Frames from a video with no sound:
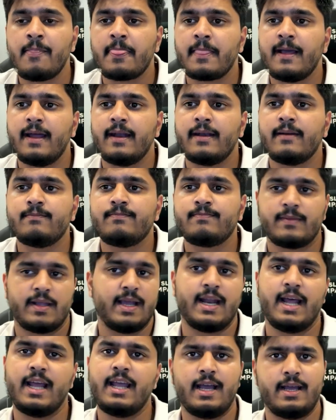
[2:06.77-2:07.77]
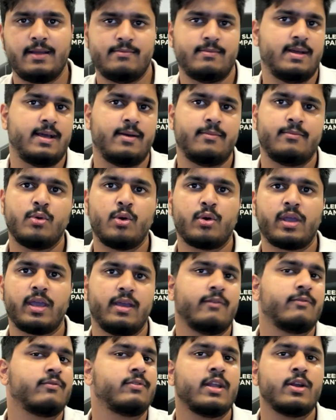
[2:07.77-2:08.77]
And I'm okay
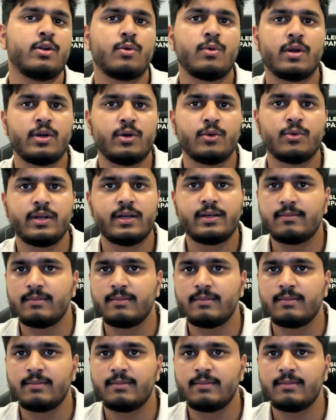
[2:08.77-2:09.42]
if they don't want to do it.